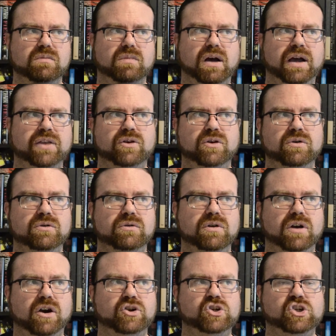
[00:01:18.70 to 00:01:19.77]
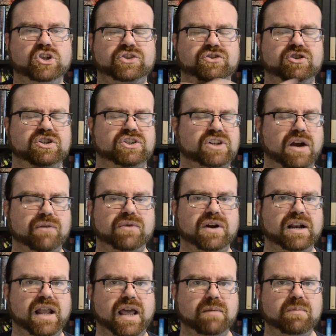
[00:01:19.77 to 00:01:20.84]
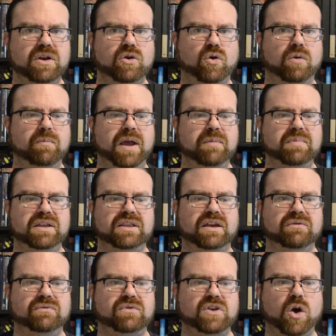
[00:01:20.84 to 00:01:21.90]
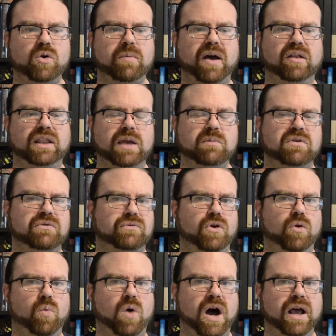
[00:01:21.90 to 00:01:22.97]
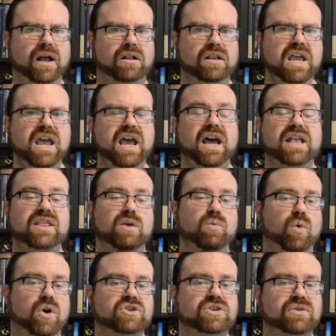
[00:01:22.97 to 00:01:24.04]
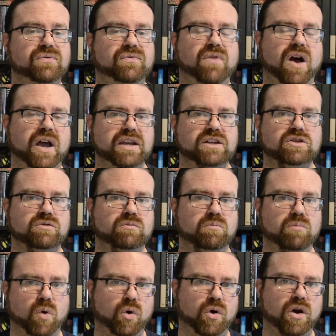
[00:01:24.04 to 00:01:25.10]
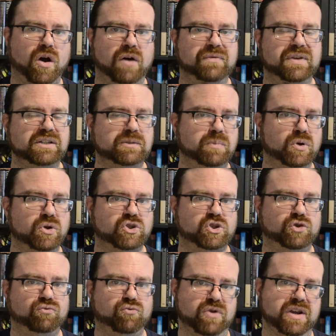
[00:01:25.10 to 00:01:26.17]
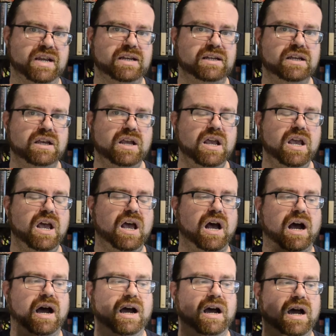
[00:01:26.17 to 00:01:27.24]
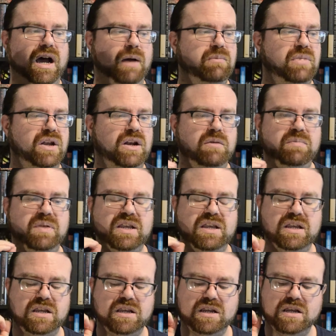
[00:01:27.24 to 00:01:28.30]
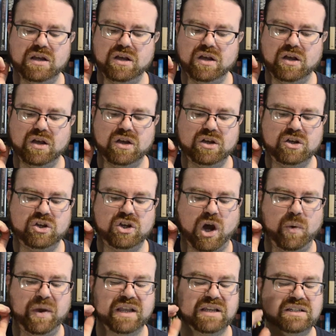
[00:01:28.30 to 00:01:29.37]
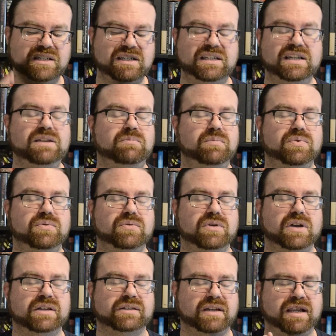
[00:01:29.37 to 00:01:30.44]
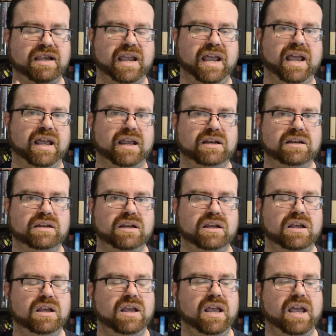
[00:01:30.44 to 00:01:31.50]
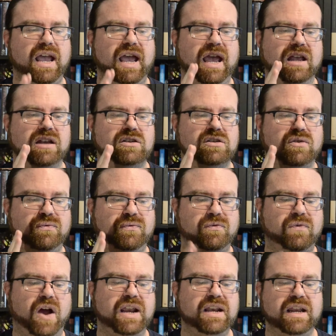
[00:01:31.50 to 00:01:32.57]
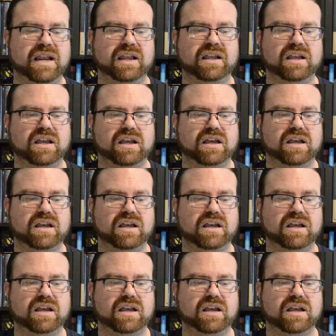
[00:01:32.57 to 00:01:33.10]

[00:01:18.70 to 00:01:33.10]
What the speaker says: either are just discovering Laymon, or maybe they've known about Laymon for a while and they want to find more of his books to read. I'm going to be going as deep as I can and finding,